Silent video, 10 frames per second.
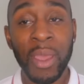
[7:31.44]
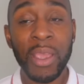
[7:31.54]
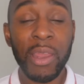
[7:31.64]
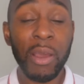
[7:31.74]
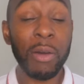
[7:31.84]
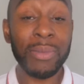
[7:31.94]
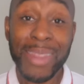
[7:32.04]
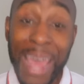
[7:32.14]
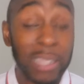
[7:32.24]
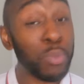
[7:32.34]

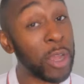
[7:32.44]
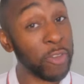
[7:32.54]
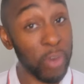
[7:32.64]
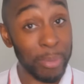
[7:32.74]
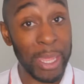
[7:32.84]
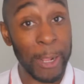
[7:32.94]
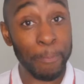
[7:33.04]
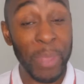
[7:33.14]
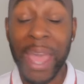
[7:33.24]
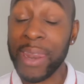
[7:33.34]
That's worked for me.
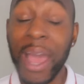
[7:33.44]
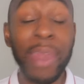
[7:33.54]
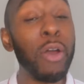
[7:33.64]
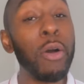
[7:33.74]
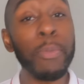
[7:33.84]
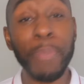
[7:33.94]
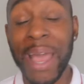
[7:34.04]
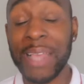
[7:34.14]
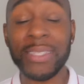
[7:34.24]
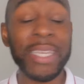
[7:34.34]
And I know
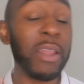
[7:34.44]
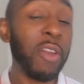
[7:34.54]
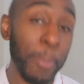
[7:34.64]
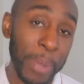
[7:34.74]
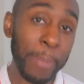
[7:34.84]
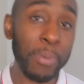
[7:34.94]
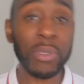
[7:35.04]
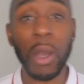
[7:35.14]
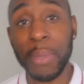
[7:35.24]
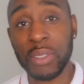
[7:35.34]
by seeing a lot of people's
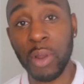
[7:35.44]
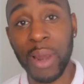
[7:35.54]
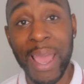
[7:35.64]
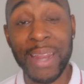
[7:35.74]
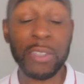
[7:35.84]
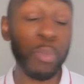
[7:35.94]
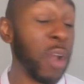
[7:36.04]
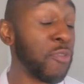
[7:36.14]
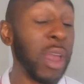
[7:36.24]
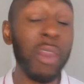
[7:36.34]
comments online, it's
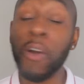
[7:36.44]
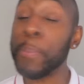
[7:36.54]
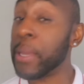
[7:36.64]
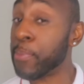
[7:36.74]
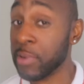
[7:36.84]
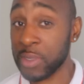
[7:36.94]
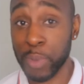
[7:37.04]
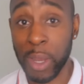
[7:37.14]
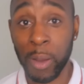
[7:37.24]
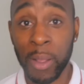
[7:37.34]
worked for a lot of people as
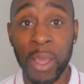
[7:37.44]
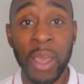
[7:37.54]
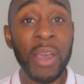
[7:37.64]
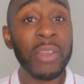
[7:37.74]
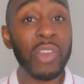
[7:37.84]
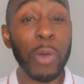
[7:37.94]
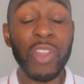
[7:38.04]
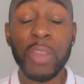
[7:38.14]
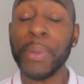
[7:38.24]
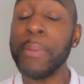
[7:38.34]
well. So
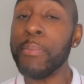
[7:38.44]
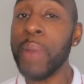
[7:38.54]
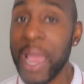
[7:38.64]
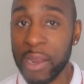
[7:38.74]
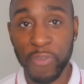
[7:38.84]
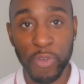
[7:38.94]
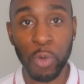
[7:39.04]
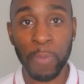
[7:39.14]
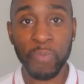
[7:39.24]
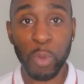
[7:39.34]
just be
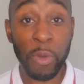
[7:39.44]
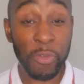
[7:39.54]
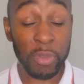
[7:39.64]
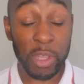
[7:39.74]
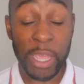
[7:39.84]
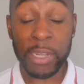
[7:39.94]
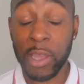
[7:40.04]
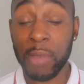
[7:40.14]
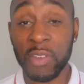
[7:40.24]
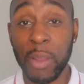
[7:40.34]
mindful in
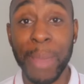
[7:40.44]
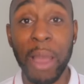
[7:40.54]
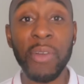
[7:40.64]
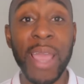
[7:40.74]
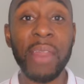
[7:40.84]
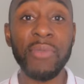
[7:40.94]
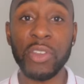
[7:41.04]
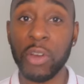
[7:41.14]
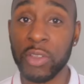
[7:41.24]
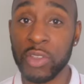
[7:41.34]
terms of the amount of calories
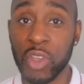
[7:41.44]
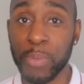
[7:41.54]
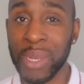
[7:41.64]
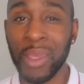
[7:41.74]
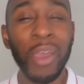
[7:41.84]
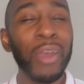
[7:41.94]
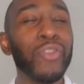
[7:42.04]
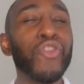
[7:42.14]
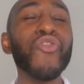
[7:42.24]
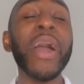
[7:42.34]
you're consuming.
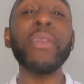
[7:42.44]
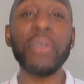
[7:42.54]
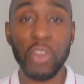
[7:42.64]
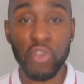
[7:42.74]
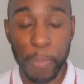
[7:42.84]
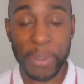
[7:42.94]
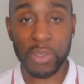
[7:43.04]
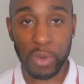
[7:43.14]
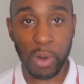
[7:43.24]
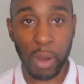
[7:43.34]
Try not to drop it
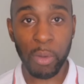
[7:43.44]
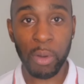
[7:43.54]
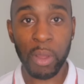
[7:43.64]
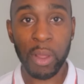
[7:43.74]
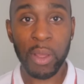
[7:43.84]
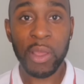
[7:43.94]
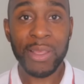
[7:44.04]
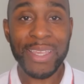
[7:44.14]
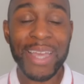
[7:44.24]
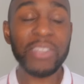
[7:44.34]
too low.
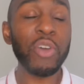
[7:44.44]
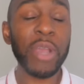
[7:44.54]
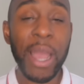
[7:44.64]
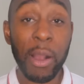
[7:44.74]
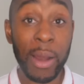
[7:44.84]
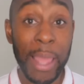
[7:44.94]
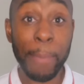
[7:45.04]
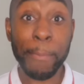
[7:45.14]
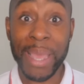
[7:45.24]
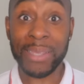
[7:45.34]
Yes, your
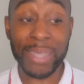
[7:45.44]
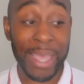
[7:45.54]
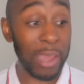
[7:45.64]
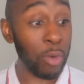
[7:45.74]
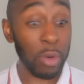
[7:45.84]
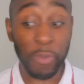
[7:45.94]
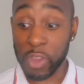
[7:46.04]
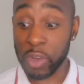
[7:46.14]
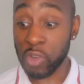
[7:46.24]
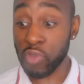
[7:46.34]
calculator may say in order for
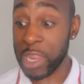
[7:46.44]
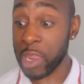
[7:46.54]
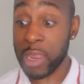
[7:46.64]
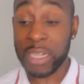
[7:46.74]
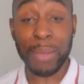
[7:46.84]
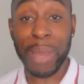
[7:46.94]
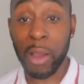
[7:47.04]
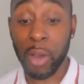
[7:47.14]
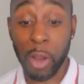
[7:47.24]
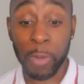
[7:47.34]
you to reach this amount
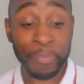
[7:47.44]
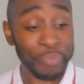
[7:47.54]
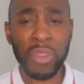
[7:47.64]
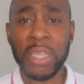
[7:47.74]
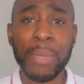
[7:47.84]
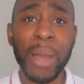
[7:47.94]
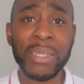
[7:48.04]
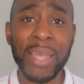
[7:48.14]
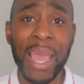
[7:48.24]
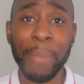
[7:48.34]
of goal for this amount
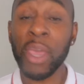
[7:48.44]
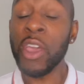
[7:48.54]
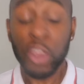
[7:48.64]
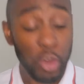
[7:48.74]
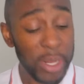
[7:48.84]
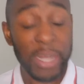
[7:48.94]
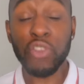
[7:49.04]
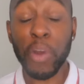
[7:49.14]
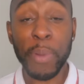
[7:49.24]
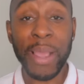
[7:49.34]
of time, you need to
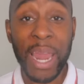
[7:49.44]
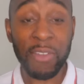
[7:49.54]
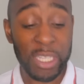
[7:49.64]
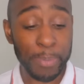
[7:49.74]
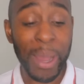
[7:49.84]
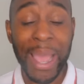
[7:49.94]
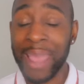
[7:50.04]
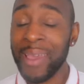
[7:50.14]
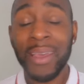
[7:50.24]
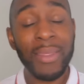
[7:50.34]
drop your calories
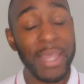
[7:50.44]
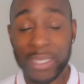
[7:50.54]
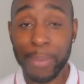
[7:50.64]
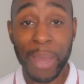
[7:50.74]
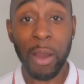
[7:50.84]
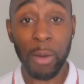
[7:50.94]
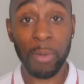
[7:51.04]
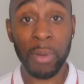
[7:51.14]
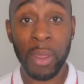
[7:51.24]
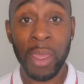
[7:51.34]
by this amount.
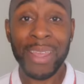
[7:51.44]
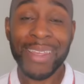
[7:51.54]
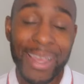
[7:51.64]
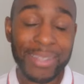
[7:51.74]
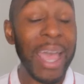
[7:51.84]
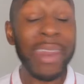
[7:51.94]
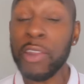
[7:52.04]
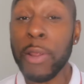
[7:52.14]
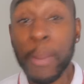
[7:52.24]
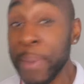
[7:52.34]
Yes, and
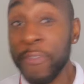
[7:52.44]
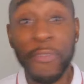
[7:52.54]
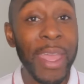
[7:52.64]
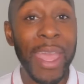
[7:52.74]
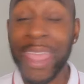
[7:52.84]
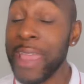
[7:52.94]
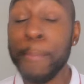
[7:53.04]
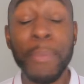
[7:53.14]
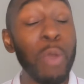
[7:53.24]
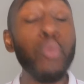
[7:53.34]
to be fair,
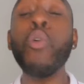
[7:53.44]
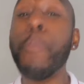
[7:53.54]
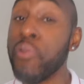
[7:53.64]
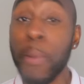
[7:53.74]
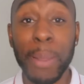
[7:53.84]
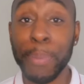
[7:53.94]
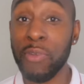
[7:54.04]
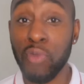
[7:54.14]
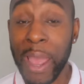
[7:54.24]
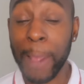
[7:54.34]
it will probably be
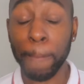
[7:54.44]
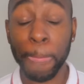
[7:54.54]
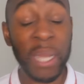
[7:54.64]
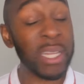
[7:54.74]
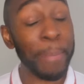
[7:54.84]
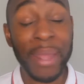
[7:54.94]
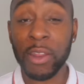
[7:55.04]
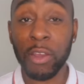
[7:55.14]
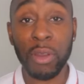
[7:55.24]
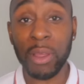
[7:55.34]
right,
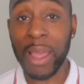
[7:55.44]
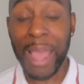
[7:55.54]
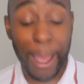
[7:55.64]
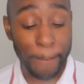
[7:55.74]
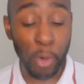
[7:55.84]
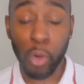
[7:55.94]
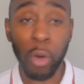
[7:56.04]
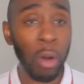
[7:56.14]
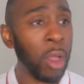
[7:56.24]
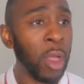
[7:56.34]
depending on the app
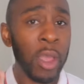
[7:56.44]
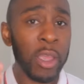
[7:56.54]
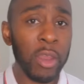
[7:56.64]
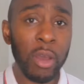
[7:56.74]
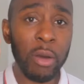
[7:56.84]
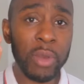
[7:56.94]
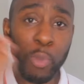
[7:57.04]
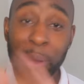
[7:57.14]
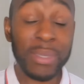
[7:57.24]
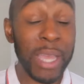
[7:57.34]
or the
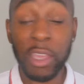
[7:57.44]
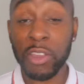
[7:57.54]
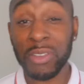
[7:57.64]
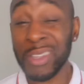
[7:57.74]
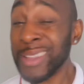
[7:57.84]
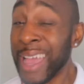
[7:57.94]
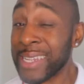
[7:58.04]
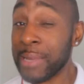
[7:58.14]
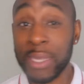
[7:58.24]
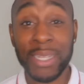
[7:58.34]
website you're using. 9
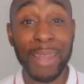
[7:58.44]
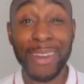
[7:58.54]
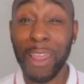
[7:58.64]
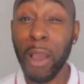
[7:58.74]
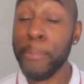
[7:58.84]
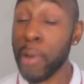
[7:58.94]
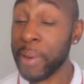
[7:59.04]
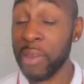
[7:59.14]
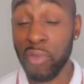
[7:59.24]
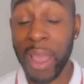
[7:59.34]
times out of 10, they are
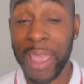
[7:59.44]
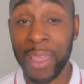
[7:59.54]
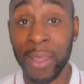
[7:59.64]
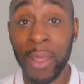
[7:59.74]
probably right.